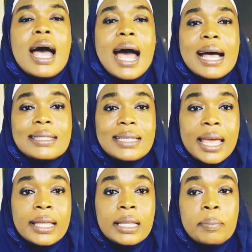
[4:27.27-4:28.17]
at
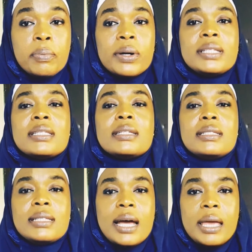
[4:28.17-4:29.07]
any point in
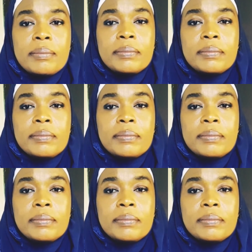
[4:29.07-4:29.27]
time.